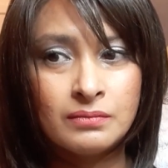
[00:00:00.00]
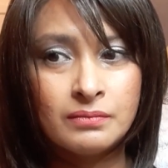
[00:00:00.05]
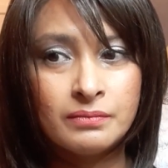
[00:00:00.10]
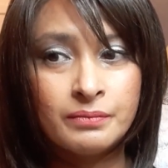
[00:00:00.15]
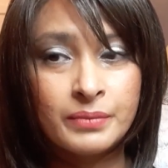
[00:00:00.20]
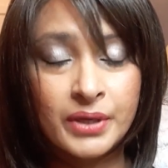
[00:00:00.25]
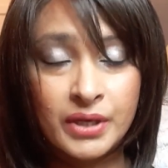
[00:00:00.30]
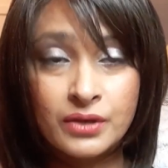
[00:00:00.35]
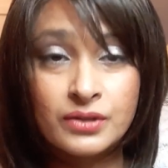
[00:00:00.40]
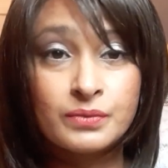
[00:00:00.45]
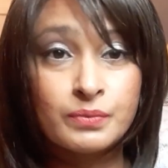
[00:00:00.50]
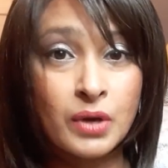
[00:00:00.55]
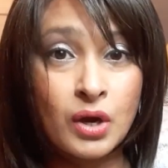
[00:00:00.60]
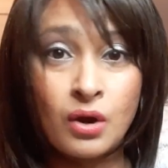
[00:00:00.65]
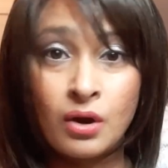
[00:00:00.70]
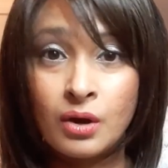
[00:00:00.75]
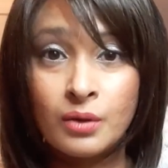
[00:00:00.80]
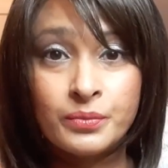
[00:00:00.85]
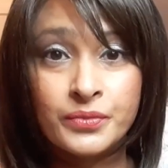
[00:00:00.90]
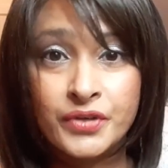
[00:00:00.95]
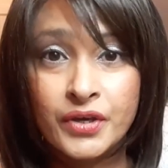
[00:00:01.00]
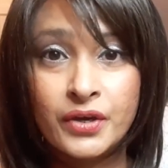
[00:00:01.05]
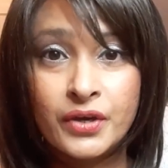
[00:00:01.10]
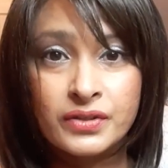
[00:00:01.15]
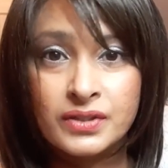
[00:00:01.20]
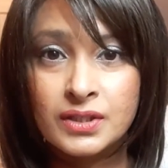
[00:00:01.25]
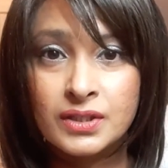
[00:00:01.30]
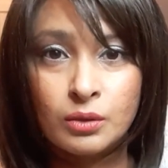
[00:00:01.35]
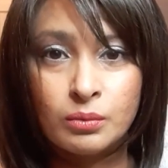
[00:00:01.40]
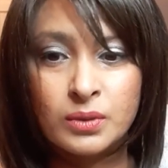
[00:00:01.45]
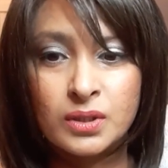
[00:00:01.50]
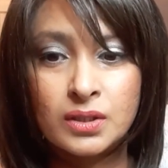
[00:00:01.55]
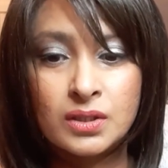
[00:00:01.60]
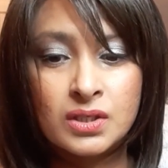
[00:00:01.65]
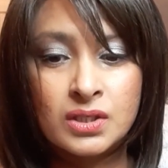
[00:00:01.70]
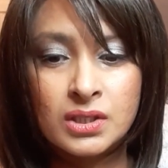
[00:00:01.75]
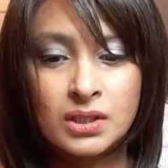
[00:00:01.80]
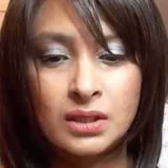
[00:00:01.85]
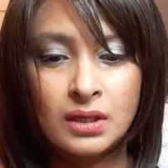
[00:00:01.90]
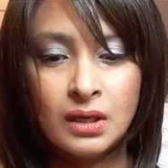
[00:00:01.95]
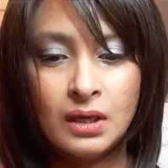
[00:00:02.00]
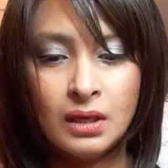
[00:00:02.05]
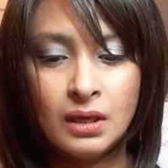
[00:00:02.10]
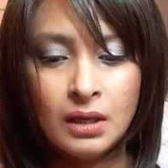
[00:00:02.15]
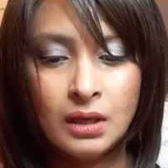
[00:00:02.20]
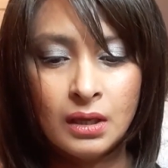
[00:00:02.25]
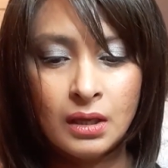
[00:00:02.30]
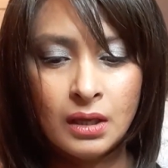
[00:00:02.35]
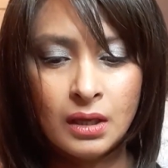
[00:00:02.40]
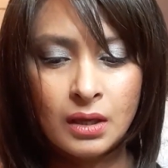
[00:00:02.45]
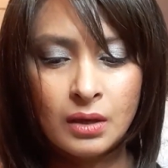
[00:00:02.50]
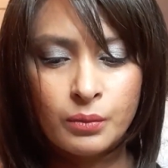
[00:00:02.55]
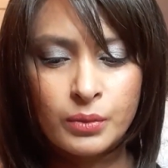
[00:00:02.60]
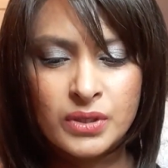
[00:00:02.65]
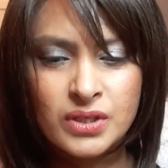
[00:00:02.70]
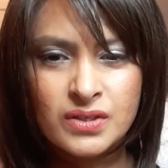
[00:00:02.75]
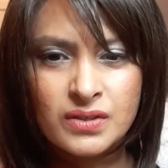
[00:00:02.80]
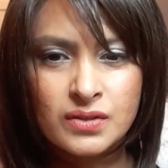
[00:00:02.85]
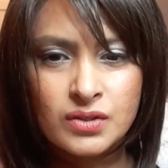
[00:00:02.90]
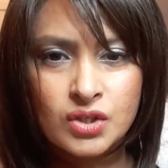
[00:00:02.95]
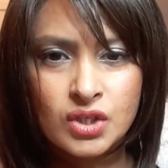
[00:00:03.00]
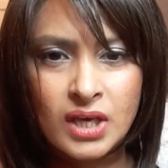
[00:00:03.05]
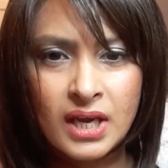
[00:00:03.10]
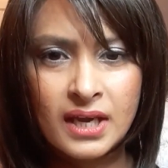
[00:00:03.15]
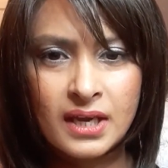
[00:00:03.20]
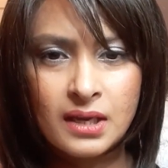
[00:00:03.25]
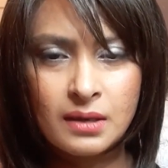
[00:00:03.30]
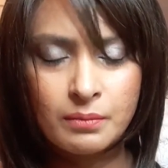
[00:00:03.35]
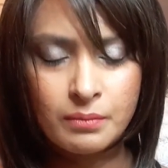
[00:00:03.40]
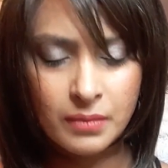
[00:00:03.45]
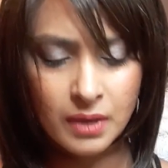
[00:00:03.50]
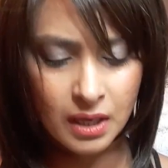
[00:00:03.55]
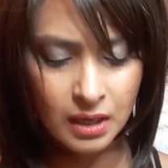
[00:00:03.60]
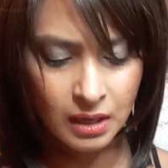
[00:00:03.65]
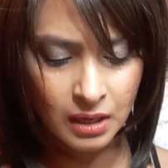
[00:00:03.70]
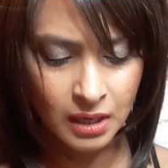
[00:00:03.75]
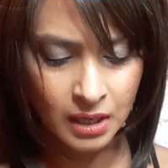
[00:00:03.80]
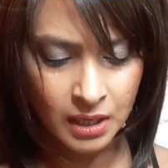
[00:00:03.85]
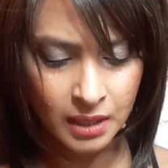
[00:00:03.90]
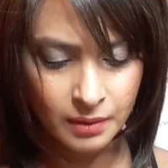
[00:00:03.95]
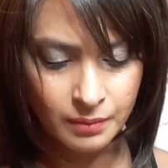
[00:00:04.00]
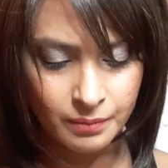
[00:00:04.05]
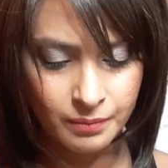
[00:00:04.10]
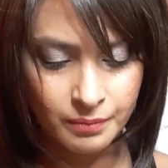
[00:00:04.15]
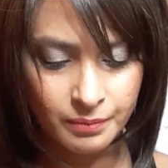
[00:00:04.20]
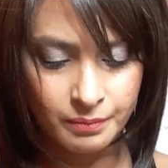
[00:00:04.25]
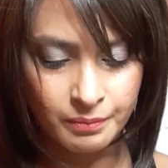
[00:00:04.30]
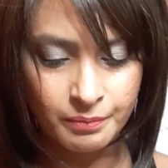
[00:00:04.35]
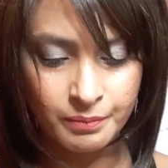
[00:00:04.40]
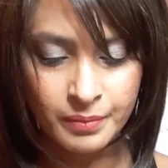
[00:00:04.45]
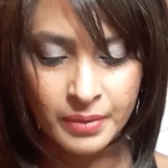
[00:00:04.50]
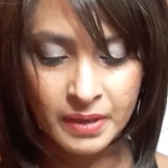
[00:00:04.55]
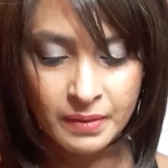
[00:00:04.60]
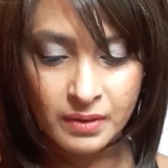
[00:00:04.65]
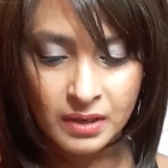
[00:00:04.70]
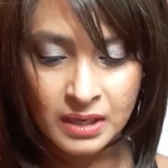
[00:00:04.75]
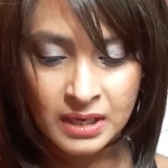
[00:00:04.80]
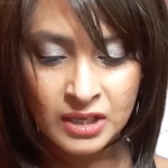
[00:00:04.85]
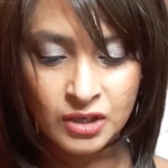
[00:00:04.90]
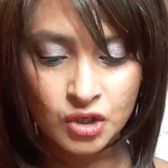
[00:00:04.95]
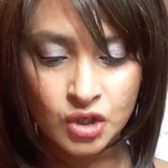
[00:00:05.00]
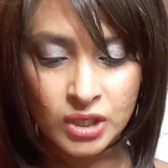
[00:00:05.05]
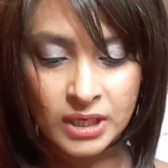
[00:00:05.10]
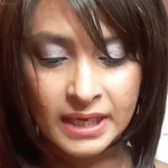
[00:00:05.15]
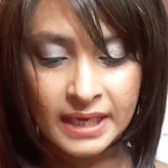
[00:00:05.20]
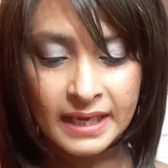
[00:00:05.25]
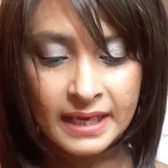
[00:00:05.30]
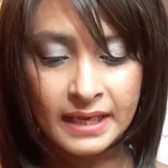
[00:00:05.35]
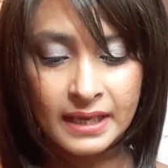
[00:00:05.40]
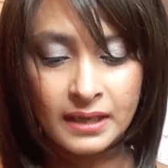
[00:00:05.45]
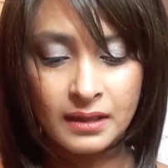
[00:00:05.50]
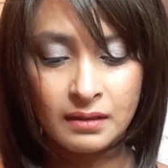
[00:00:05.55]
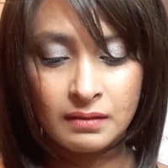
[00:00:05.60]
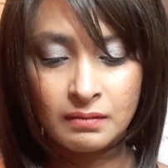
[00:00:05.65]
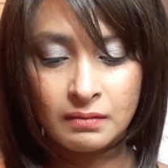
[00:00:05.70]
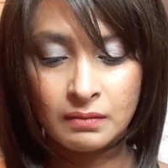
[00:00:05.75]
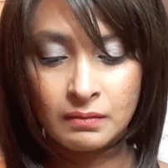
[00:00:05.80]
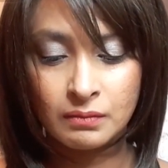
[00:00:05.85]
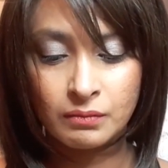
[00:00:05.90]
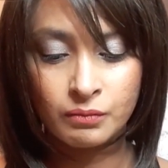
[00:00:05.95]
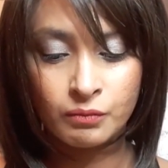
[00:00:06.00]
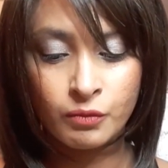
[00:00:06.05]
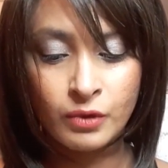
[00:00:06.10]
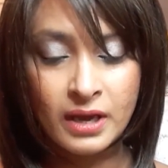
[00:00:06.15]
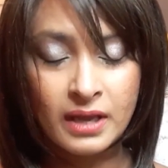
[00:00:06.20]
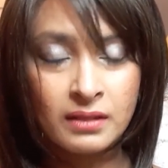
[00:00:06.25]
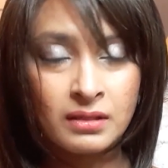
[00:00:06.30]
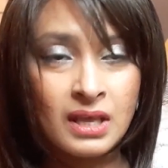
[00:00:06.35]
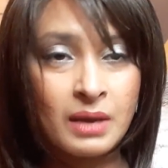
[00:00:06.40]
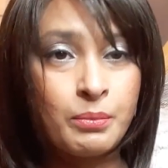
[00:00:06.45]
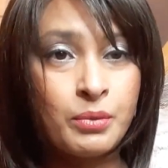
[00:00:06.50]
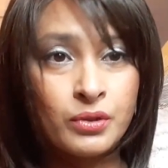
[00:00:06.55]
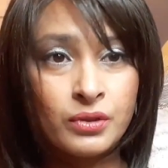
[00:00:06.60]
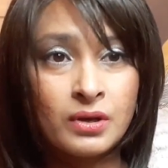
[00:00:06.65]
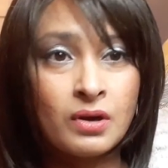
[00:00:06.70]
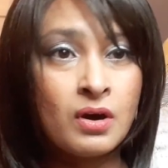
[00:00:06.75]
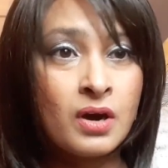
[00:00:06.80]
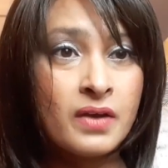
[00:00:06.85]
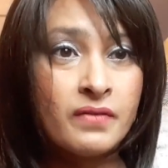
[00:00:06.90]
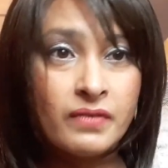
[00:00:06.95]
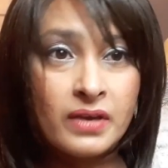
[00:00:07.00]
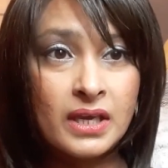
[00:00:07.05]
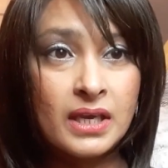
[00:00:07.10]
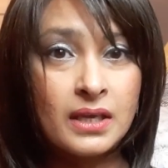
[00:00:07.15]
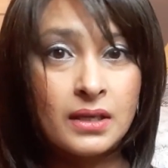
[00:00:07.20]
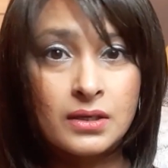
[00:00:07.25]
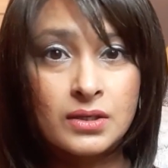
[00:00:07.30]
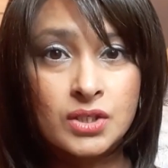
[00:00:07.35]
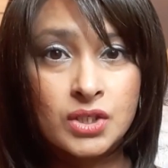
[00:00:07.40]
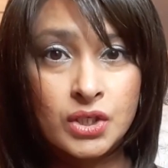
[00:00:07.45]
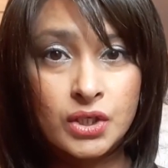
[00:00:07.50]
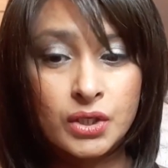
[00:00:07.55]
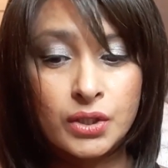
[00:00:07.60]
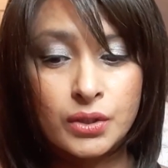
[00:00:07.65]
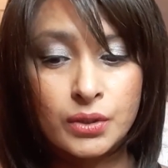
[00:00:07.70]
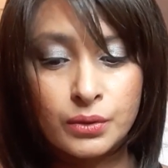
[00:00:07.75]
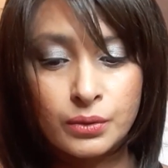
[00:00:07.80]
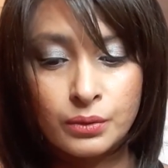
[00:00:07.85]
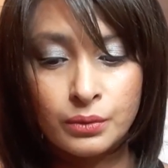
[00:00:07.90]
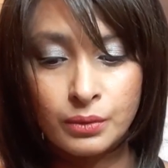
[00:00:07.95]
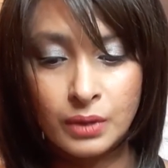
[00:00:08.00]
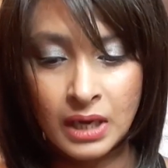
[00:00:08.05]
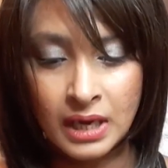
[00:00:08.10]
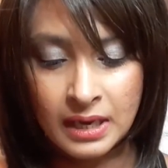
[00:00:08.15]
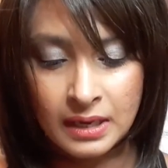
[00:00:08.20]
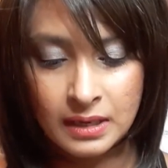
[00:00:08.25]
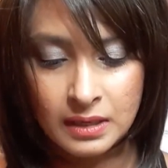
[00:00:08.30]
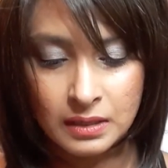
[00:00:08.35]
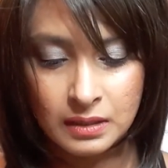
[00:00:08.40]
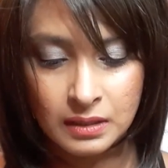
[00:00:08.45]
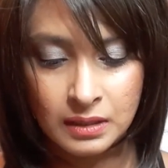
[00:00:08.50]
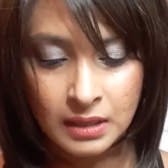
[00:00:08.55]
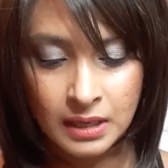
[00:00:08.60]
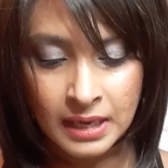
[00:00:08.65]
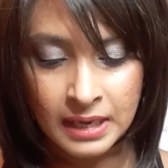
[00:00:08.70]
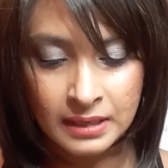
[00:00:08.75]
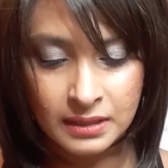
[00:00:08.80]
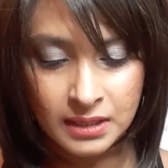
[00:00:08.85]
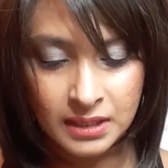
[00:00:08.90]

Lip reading: because my arms hurt so much, which is a shame. But literally, where they put the IV into you, and